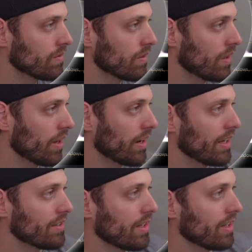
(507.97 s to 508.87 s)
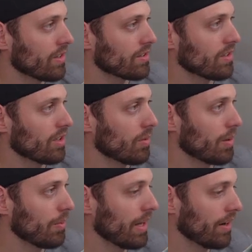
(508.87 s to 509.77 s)
Alright, so that looks a little
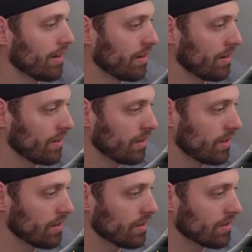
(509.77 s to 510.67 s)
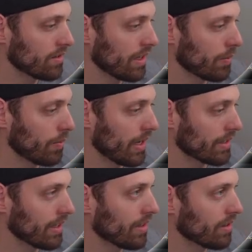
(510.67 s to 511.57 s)
bit better. Let's take back
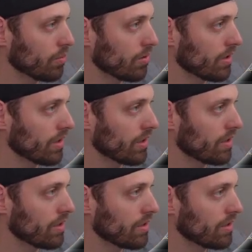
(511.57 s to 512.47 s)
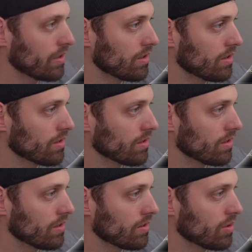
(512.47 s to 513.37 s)
down the blur. It's a
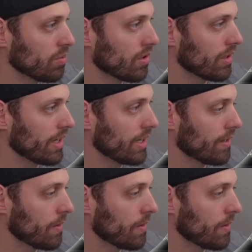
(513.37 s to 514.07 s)
little too blurry.